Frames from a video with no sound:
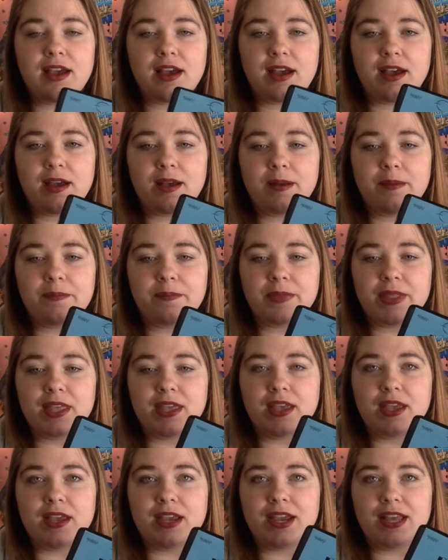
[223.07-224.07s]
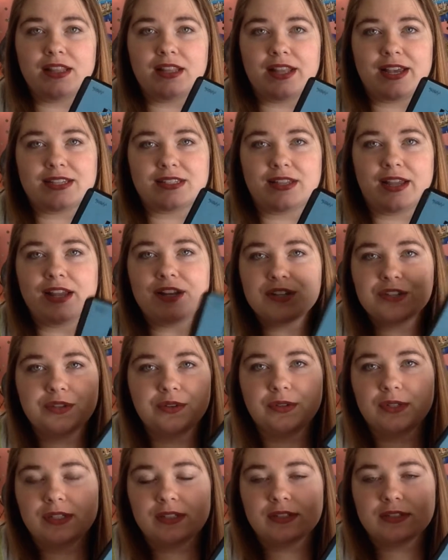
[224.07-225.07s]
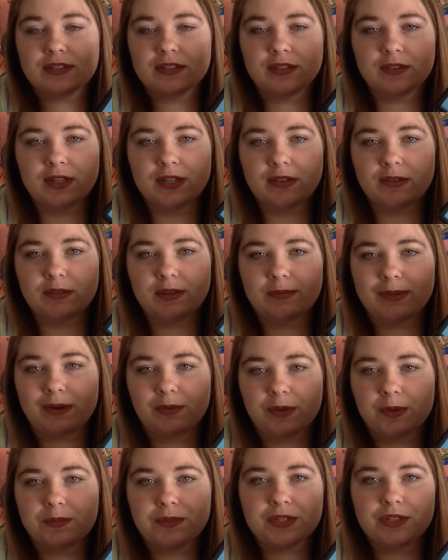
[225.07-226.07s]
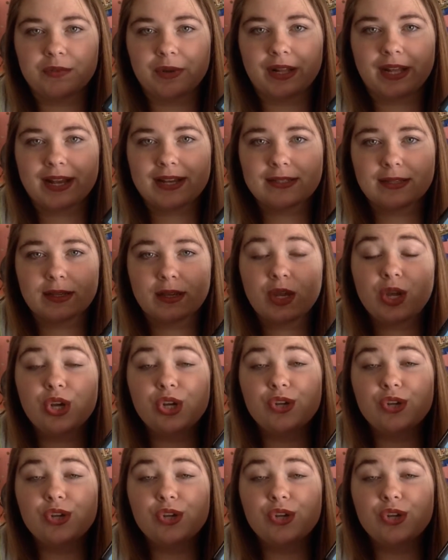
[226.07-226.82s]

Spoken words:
And last night I just totally listened to it in my room, just relaxing.